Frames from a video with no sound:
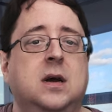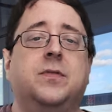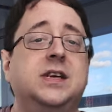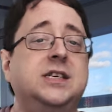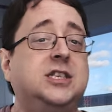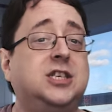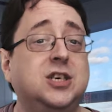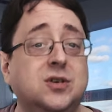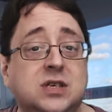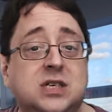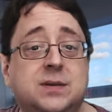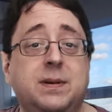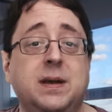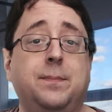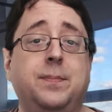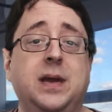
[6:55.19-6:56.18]
This used
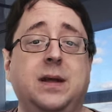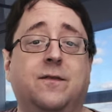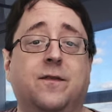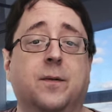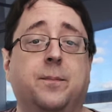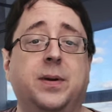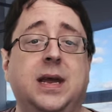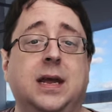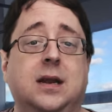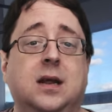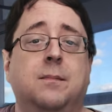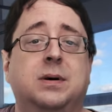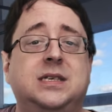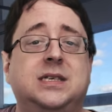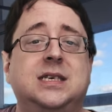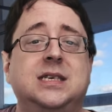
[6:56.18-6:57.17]
to be beat for beat,
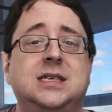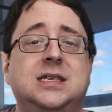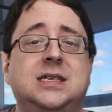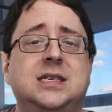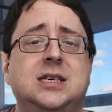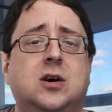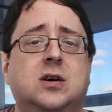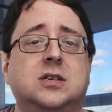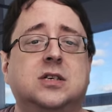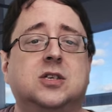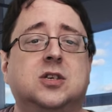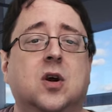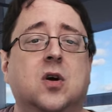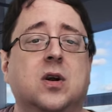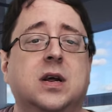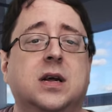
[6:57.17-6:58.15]
but since it all
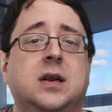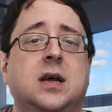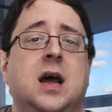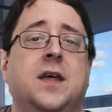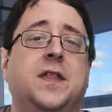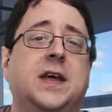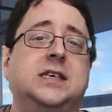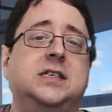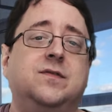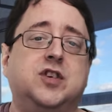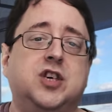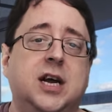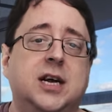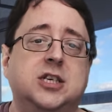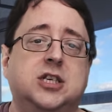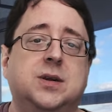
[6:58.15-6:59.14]
started, things have
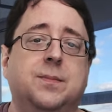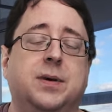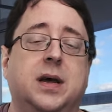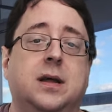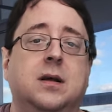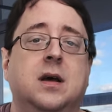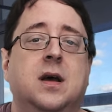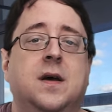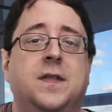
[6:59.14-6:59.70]
changed a bit.